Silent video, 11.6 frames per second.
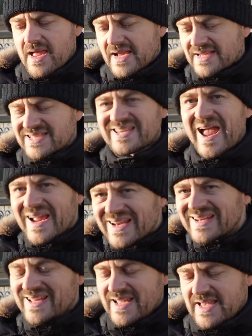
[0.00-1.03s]

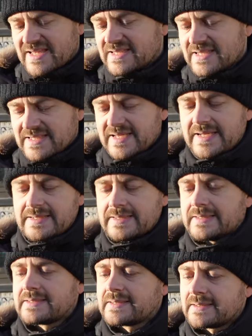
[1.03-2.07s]
exactly as
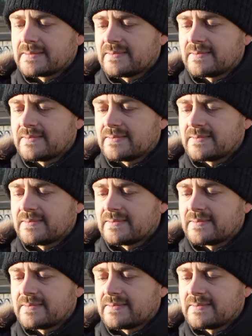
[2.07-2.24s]
intended.